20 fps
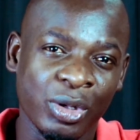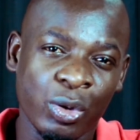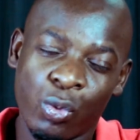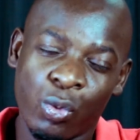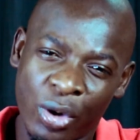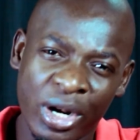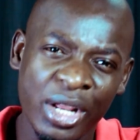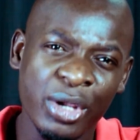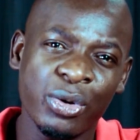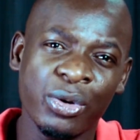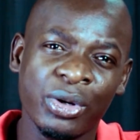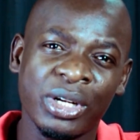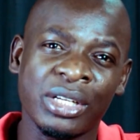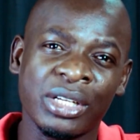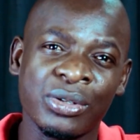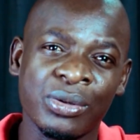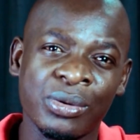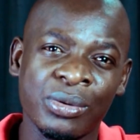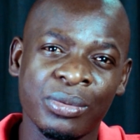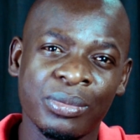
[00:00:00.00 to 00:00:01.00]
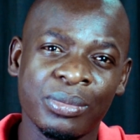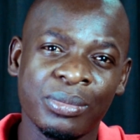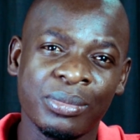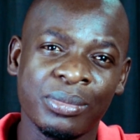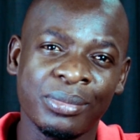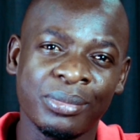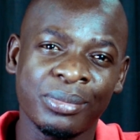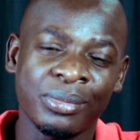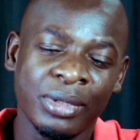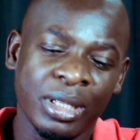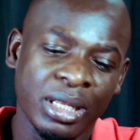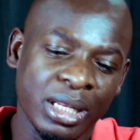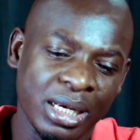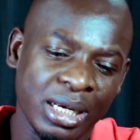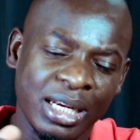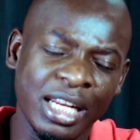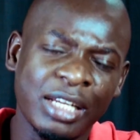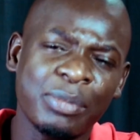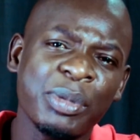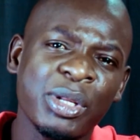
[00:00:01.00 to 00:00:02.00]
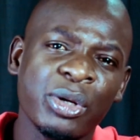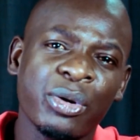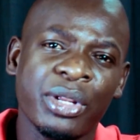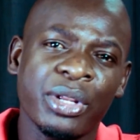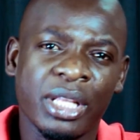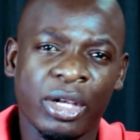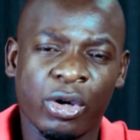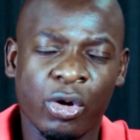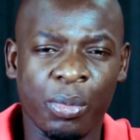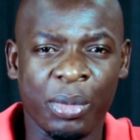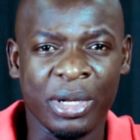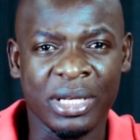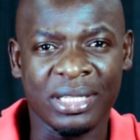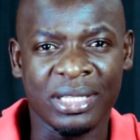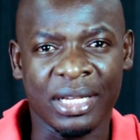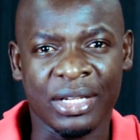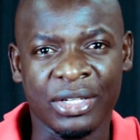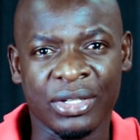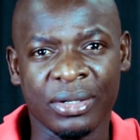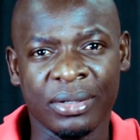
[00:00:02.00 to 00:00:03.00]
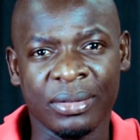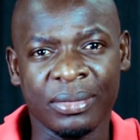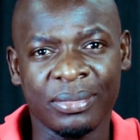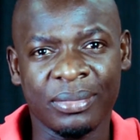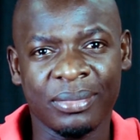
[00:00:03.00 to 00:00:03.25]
What are you gonna do? Let me know in the comment section.